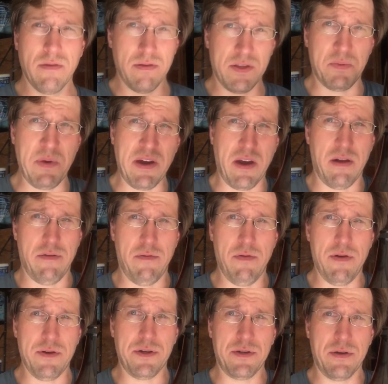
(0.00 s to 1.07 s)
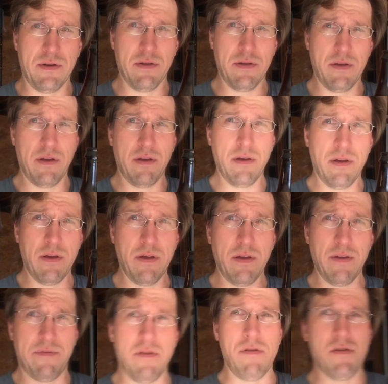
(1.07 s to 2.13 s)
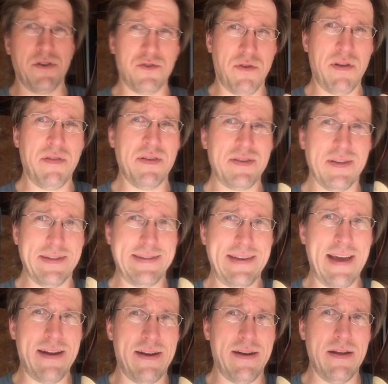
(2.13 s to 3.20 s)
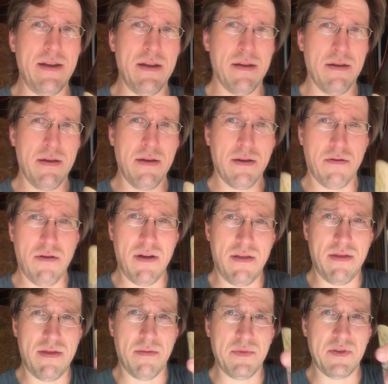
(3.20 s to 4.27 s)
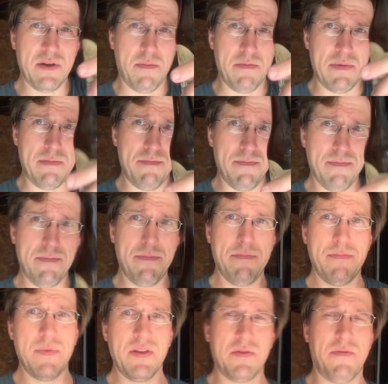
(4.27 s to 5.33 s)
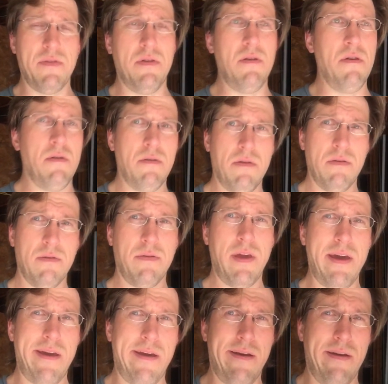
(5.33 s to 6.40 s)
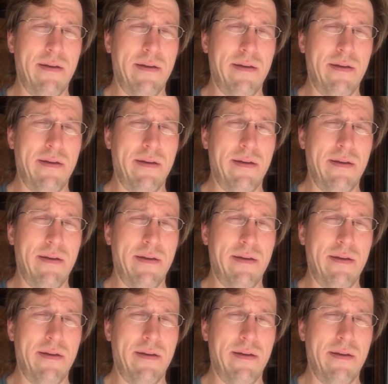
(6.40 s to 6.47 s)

Speaking of which, if you're enjoying this insanity, go ahead and thumbs up this video. Yeah.